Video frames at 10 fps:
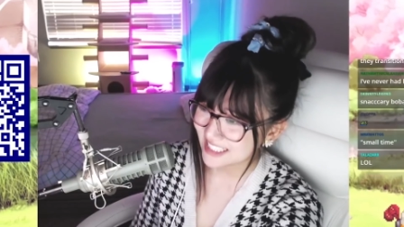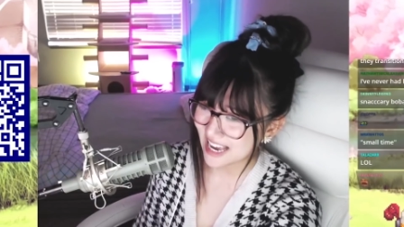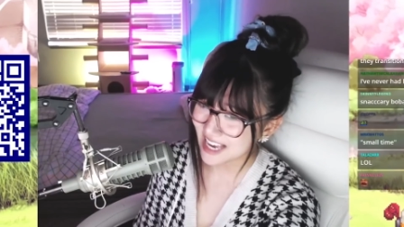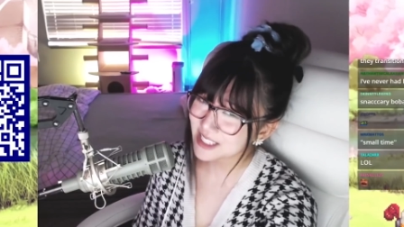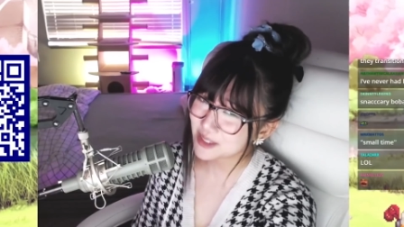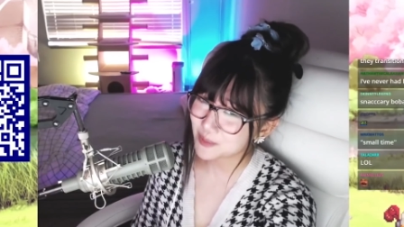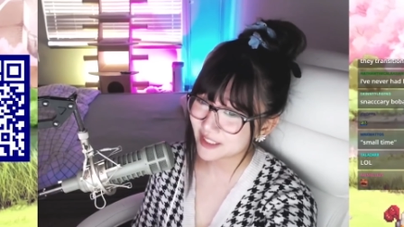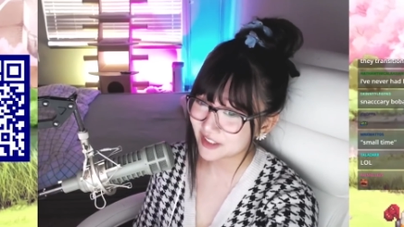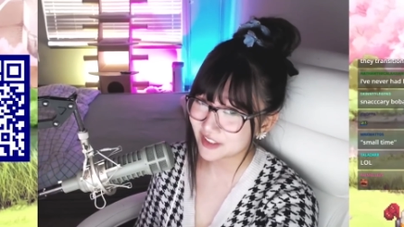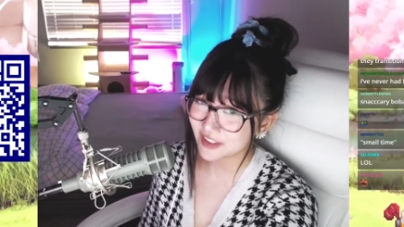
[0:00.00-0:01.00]
That's
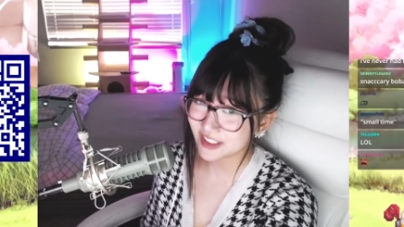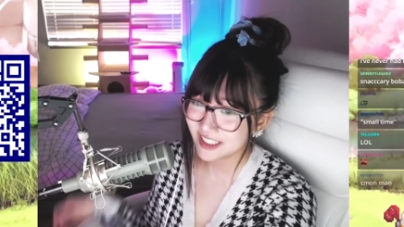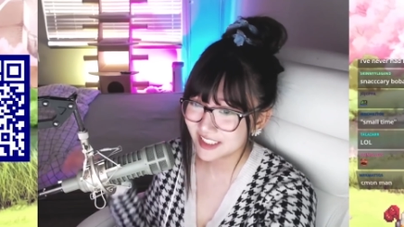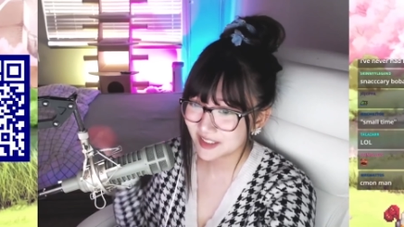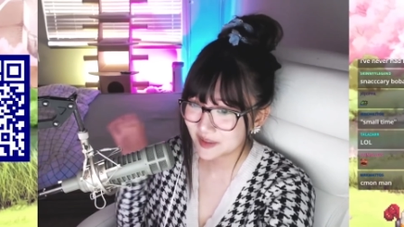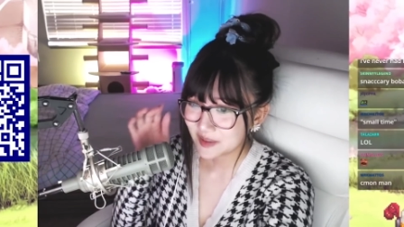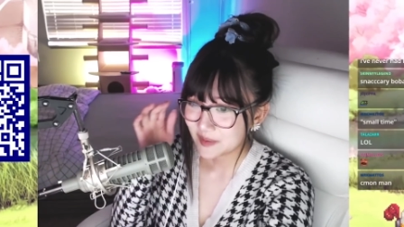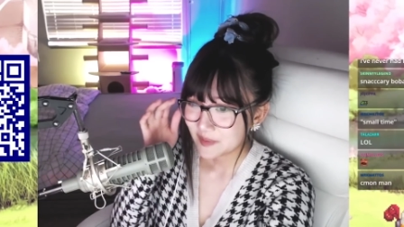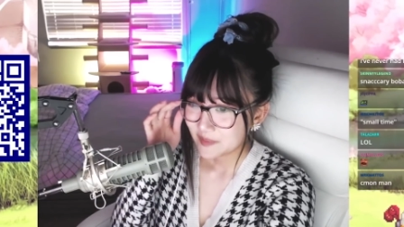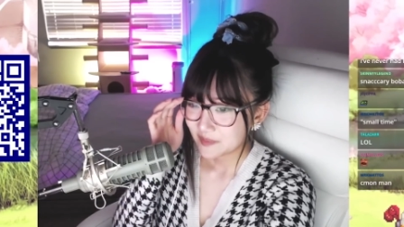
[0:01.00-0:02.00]
weird.
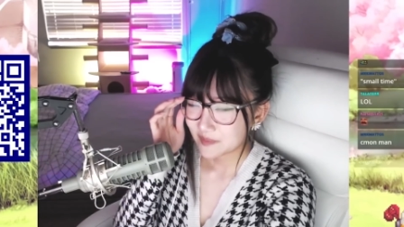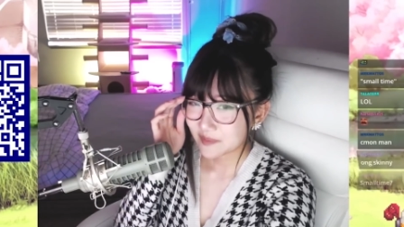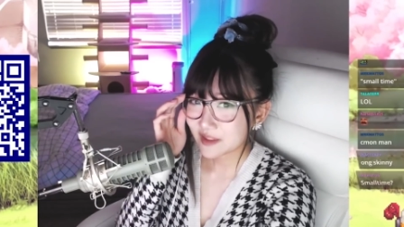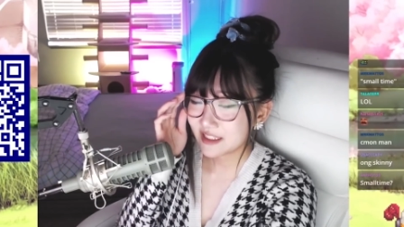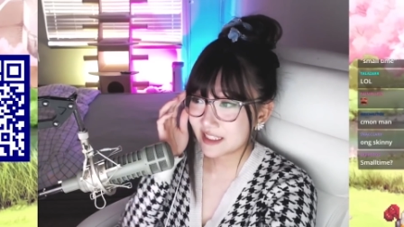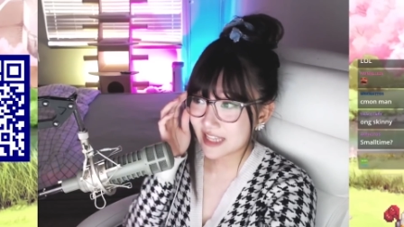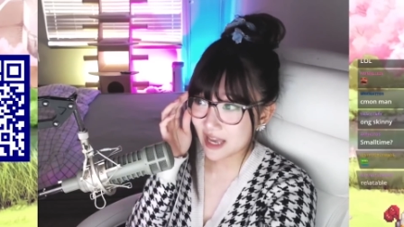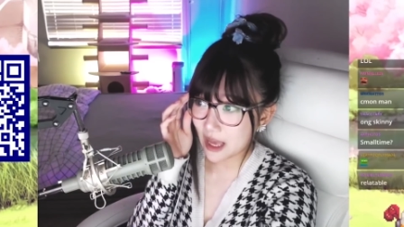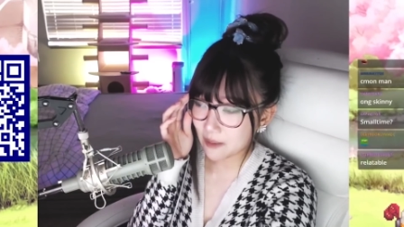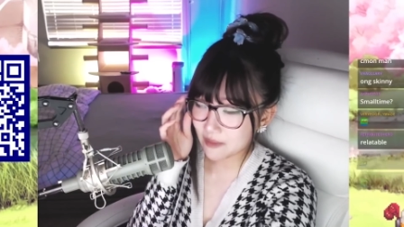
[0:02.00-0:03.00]

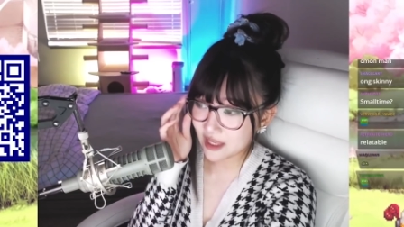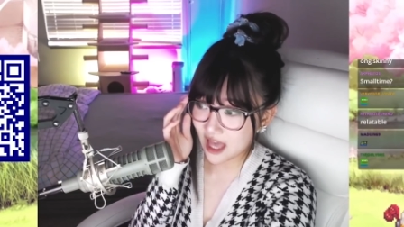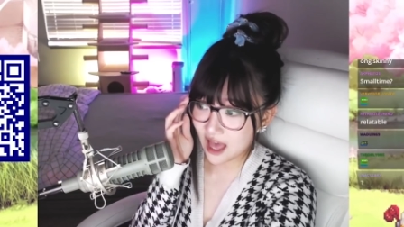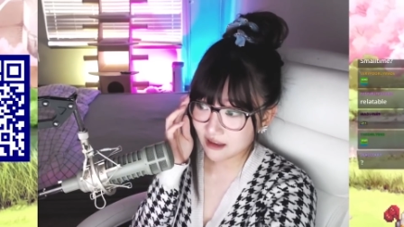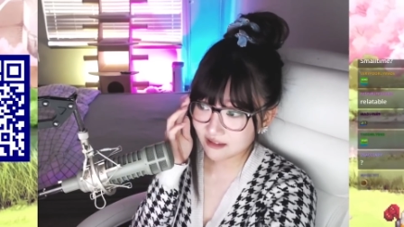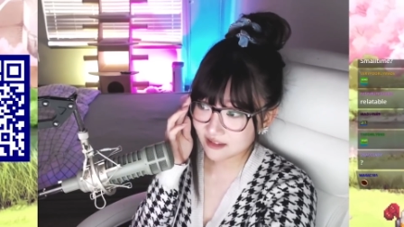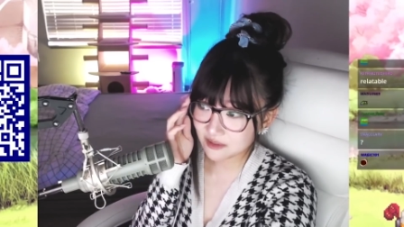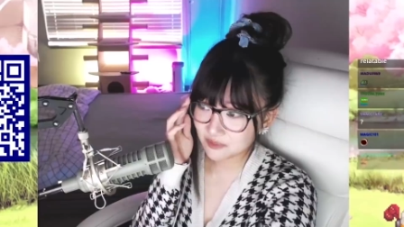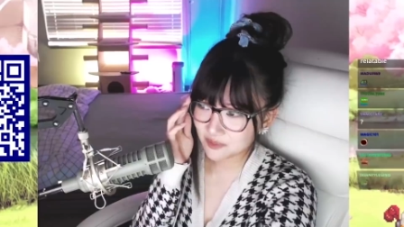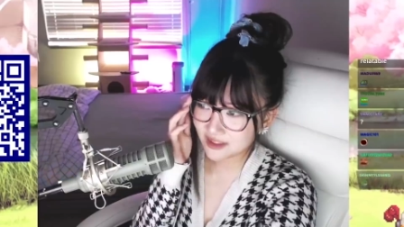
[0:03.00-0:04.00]
I mean,
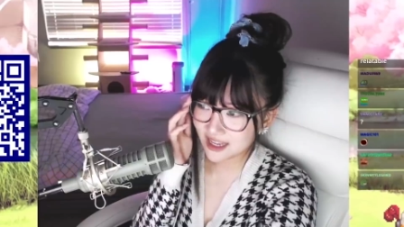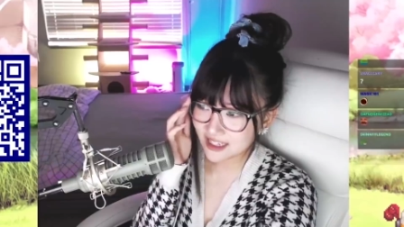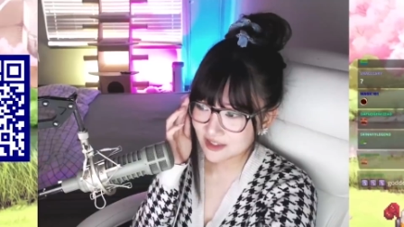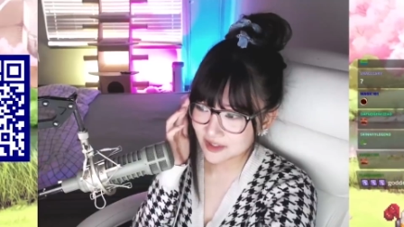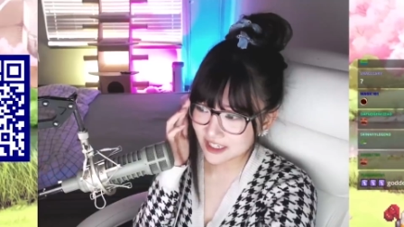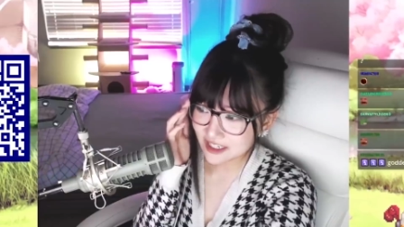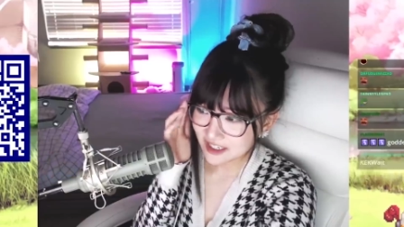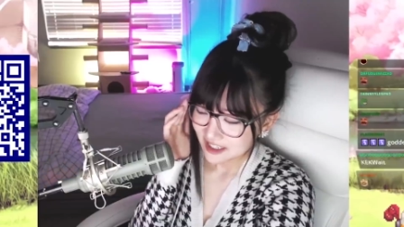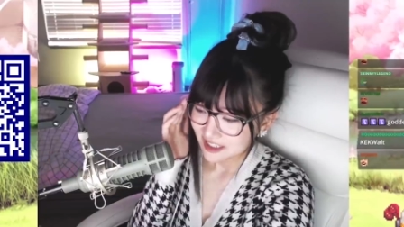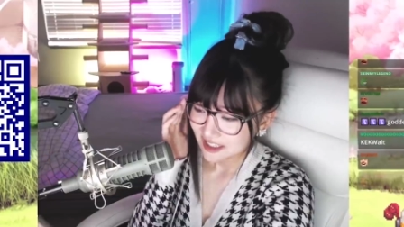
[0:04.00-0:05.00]
nani kore?
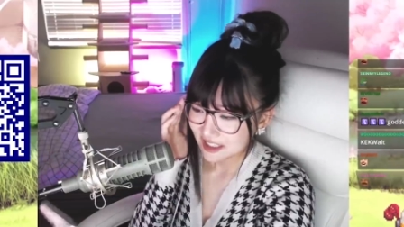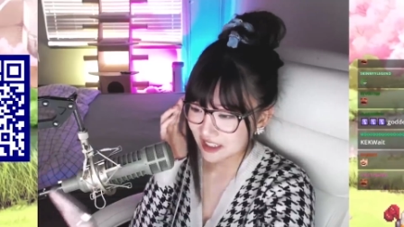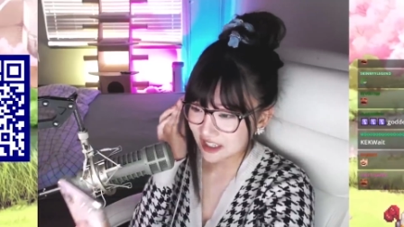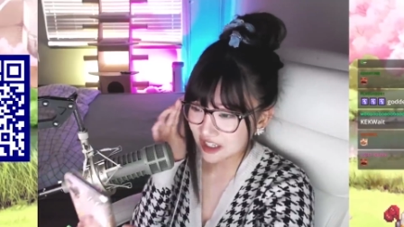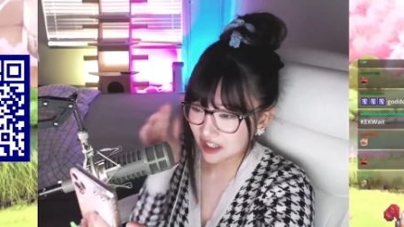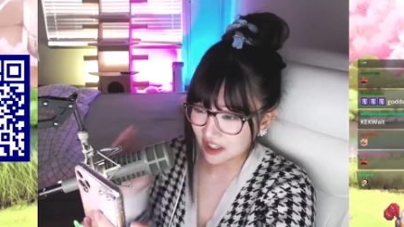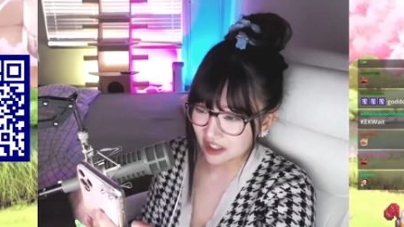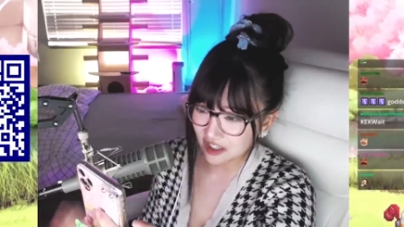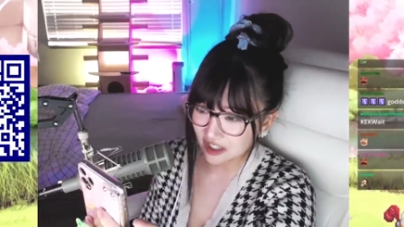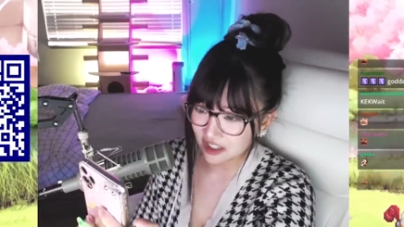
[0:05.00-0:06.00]

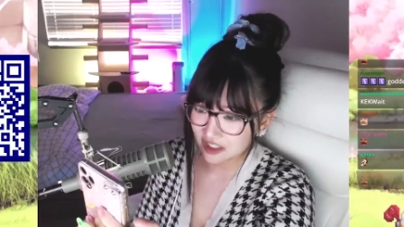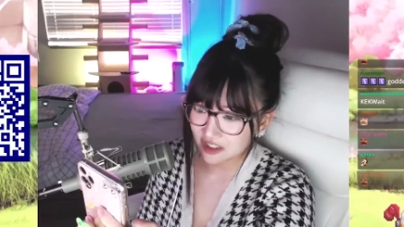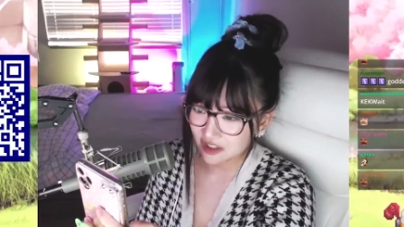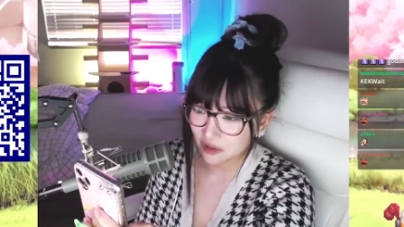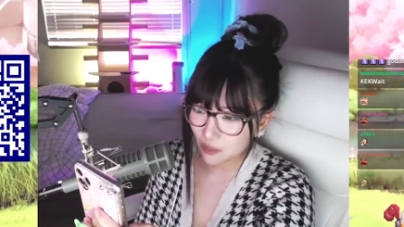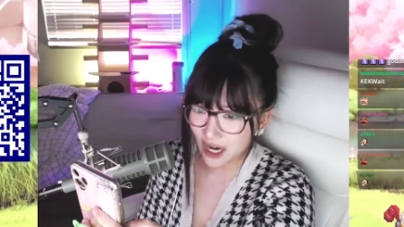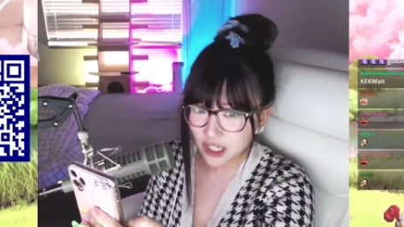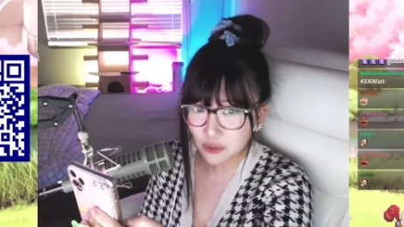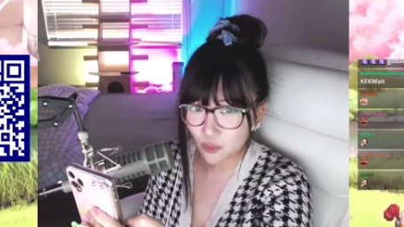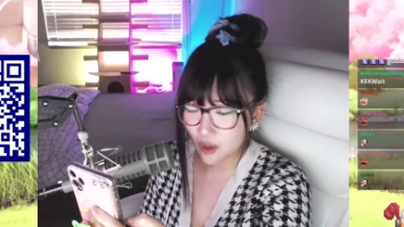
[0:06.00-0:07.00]
Uh, why do
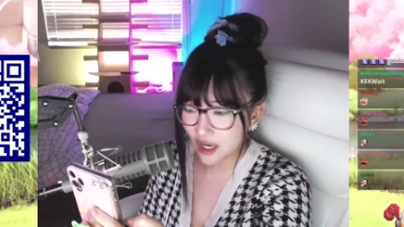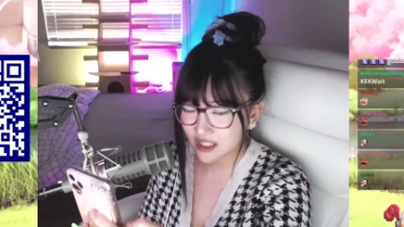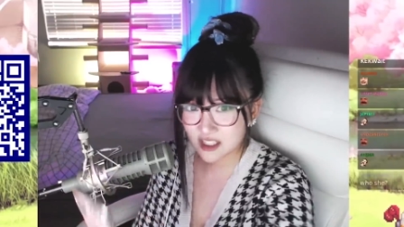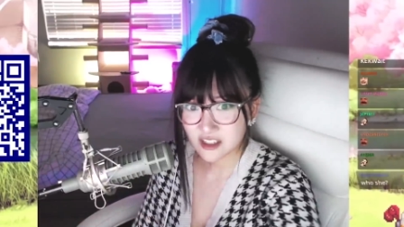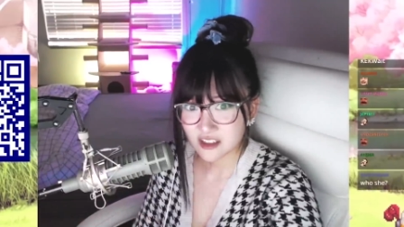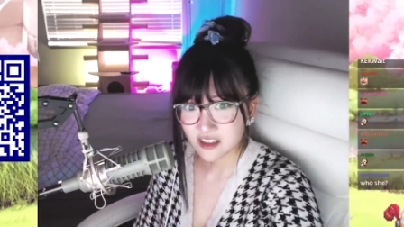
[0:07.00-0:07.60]
you... What?